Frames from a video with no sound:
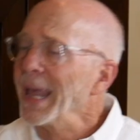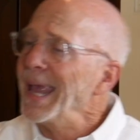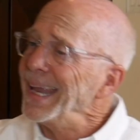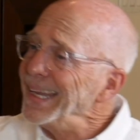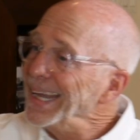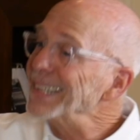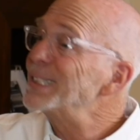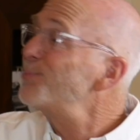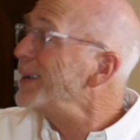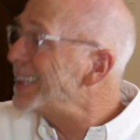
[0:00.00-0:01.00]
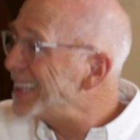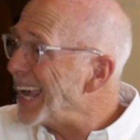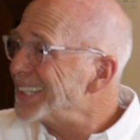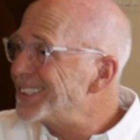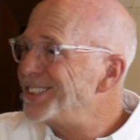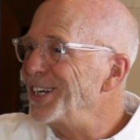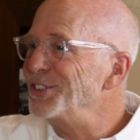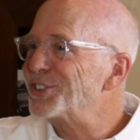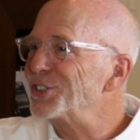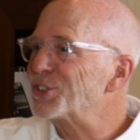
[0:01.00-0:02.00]
Yes, but that's
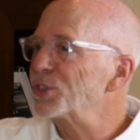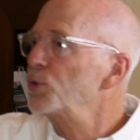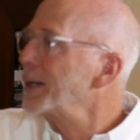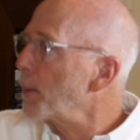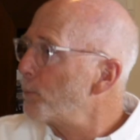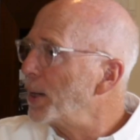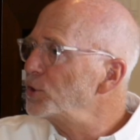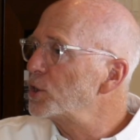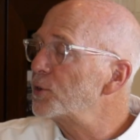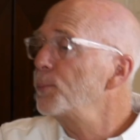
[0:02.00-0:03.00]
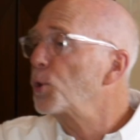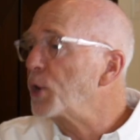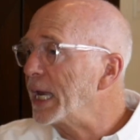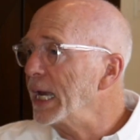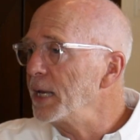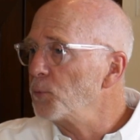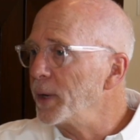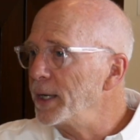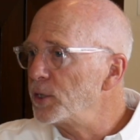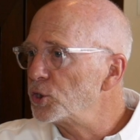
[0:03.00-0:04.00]
changing too, and a bunch of them are getting
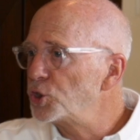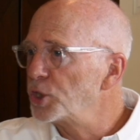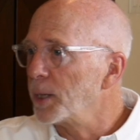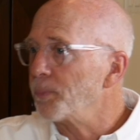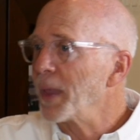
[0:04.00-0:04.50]
ready to ship.